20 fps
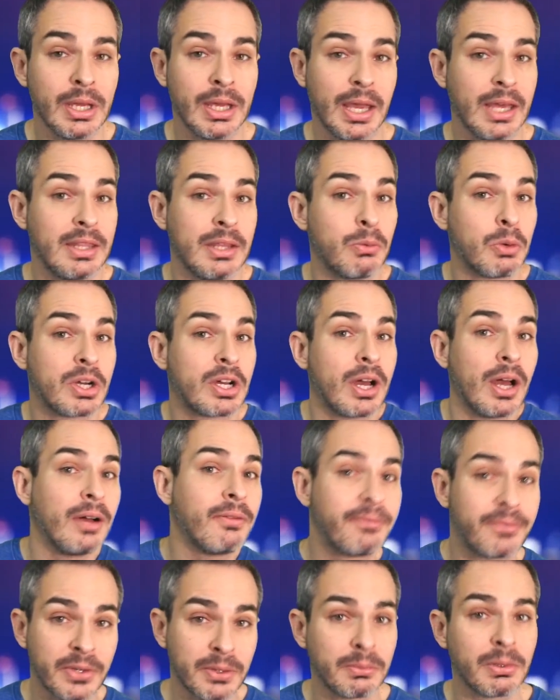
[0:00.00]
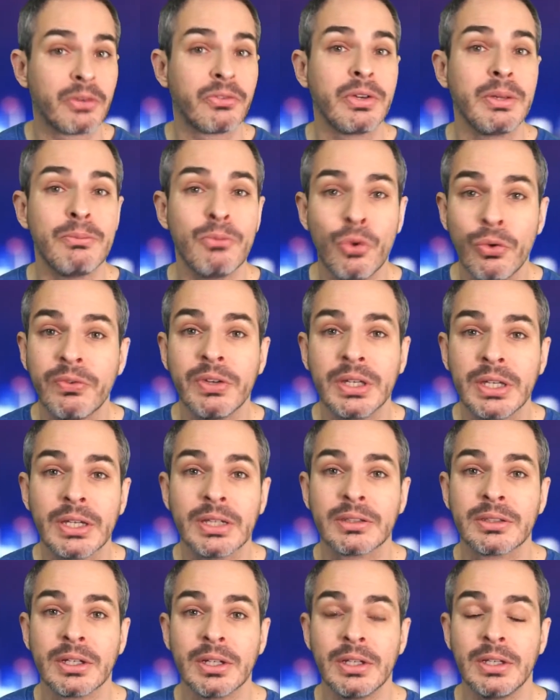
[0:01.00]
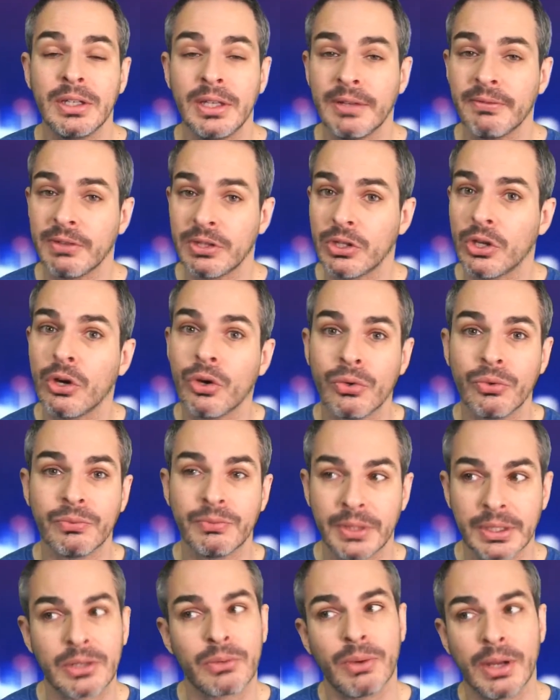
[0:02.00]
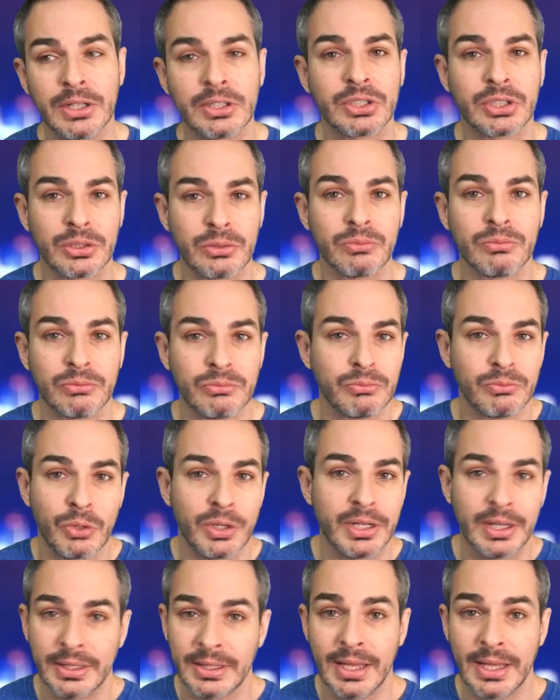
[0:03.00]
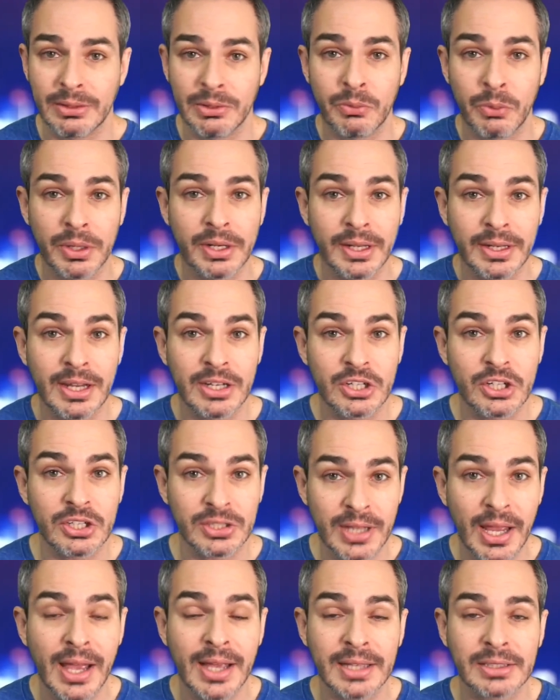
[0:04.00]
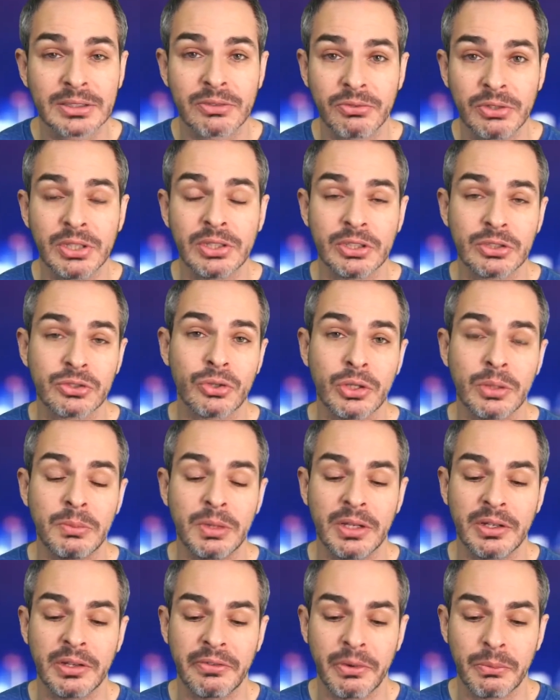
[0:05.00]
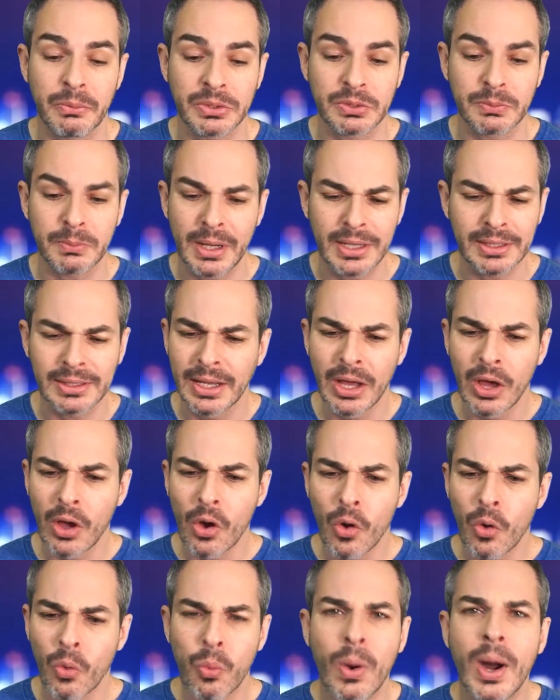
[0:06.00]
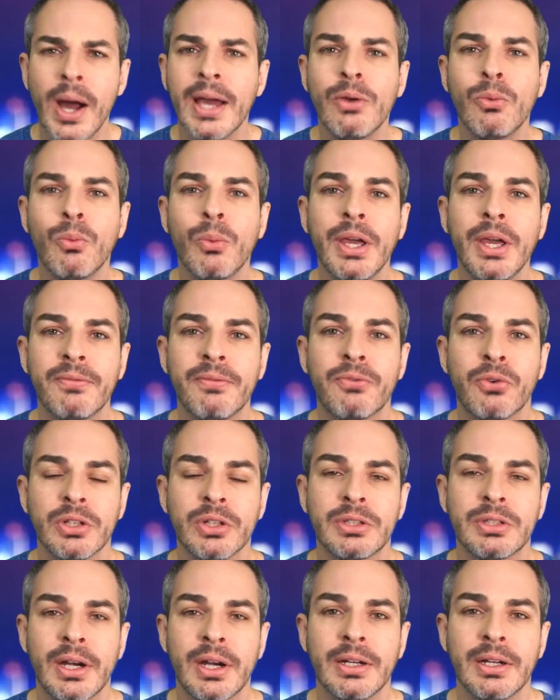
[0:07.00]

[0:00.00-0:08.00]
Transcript: and they were comfortable removing it, even though the question, what that the one that I just asked, really is going to be on everyone's mind, Why wait for an entire